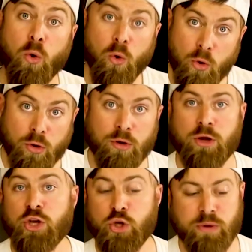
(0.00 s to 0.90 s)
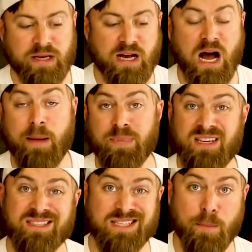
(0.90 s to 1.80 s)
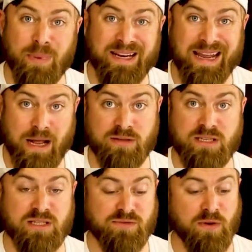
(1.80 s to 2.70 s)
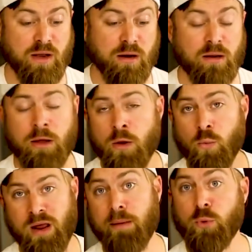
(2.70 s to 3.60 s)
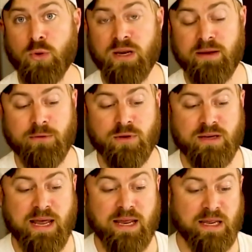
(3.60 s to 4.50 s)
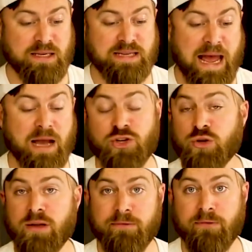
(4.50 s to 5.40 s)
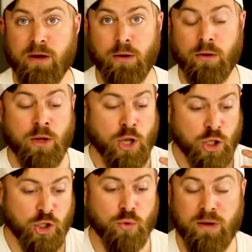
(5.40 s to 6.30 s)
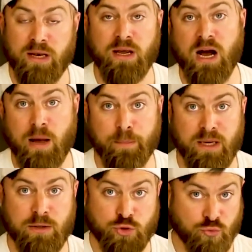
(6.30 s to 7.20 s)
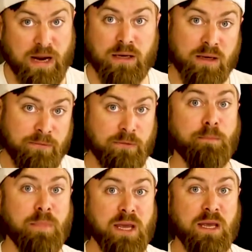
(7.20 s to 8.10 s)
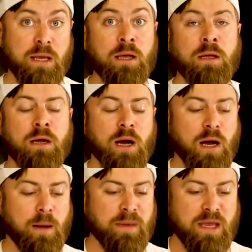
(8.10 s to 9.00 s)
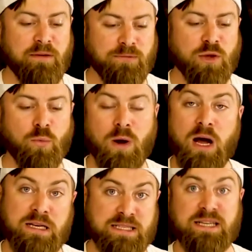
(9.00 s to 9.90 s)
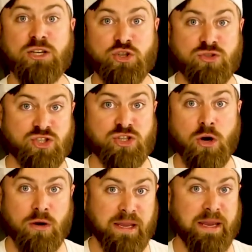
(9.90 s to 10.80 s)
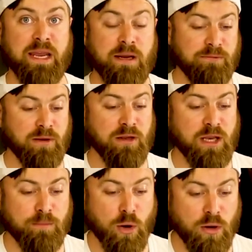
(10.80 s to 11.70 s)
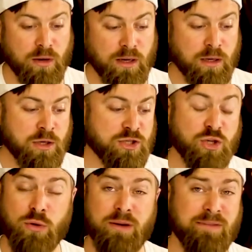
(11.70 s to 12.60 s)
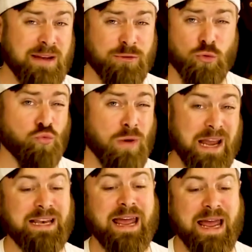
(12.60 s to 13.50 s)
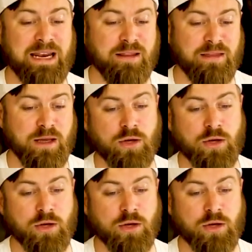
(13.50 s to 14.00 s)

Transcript: or you can copy somebody else's funnel. What I'm going to give you today is actually a funnel you can copy directly from me if you want to get your start in affiliate marketing. So you don't even have to write anything